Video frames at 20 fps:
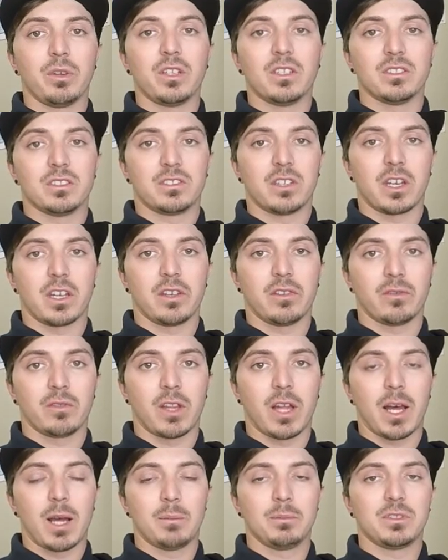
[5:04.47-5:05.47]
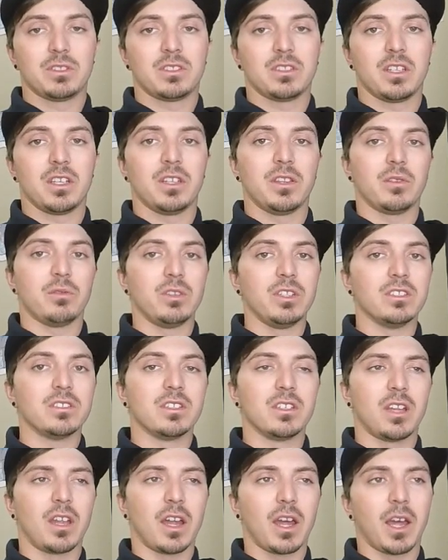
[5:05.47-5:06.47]
consecutive laps. And the
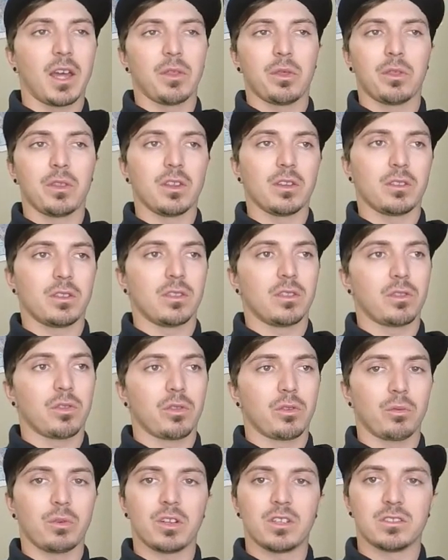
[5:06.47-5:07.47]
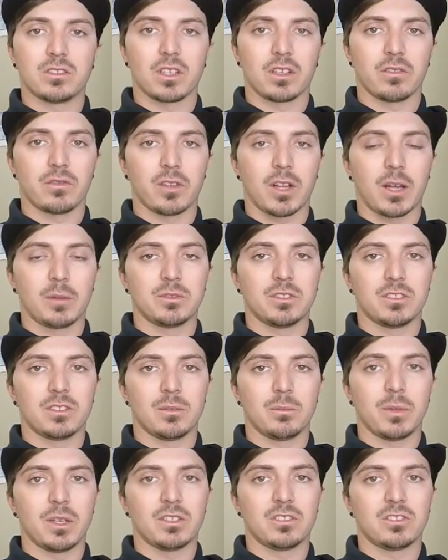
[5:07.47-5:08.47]
reason I think three consecutive laps is
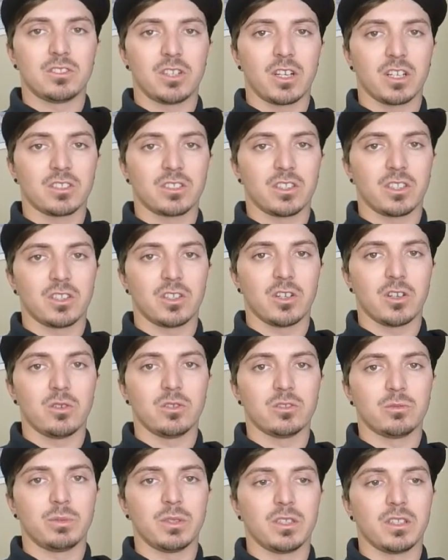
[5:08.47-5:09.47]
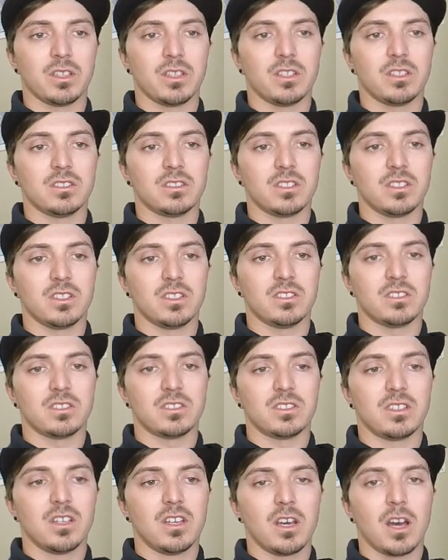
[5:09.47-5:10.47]
the best direction to go is because
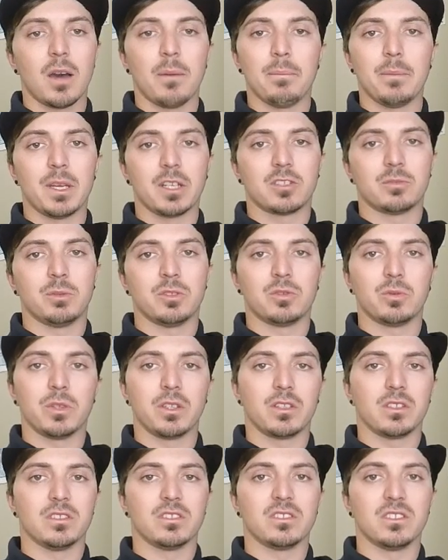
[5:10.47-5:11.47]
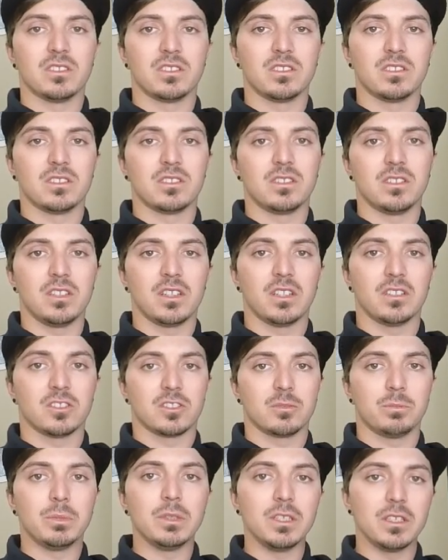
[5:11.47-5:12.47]
it's a mix between consistency and
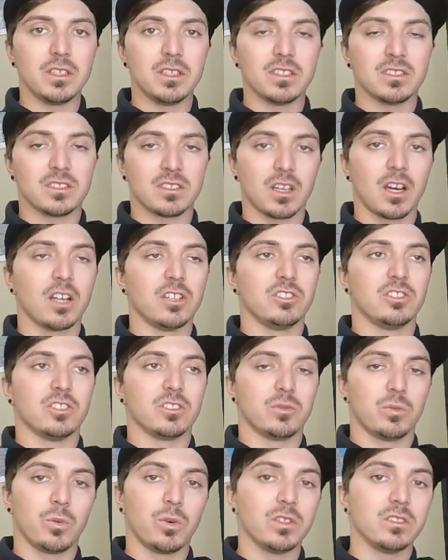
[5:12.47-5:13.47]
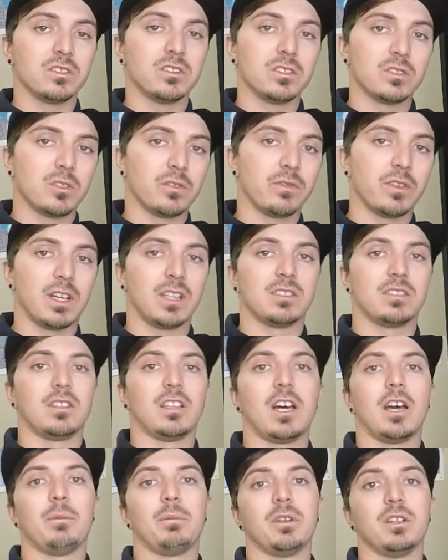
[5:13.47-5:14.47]
speed. It's not just one single fast
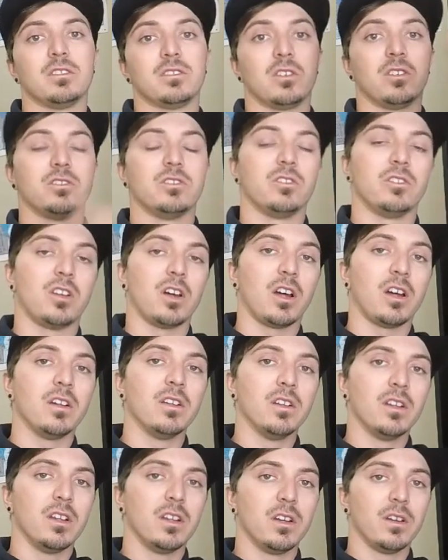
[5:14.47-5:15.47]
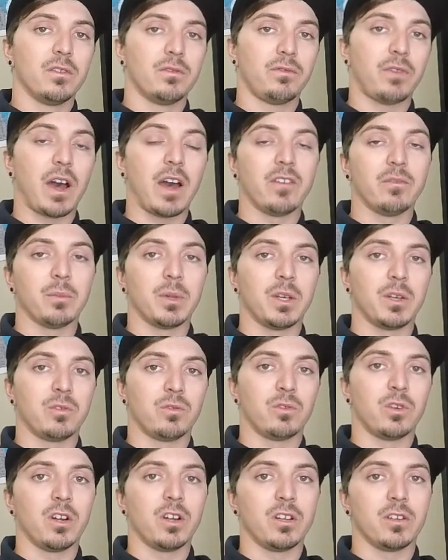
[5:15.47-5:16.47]
lap, and it's also not 5-minute
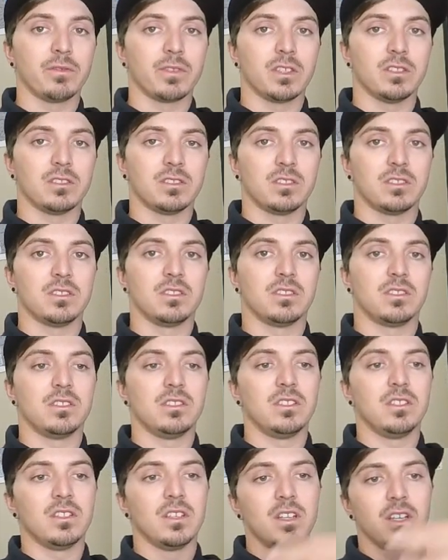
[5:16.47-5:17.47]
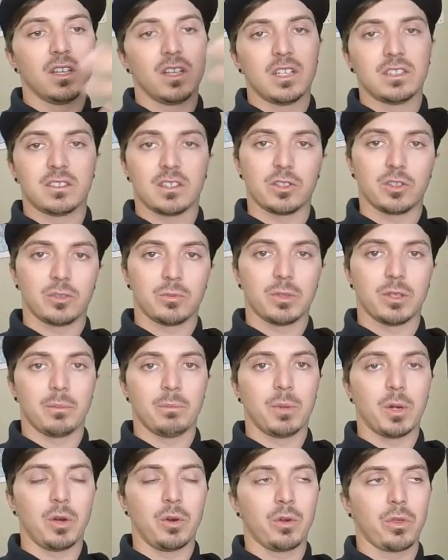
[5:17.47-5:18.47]
run of consistency. It's a little bit of
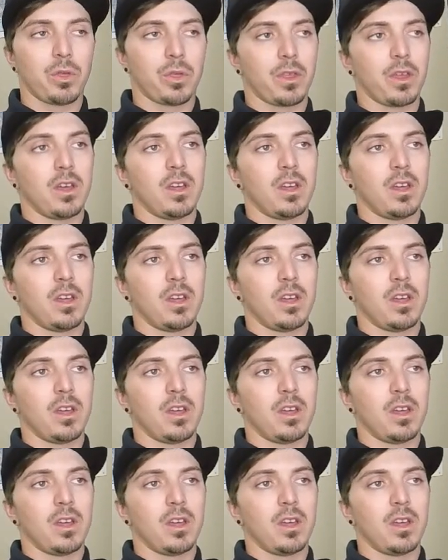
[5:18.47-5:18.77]
both.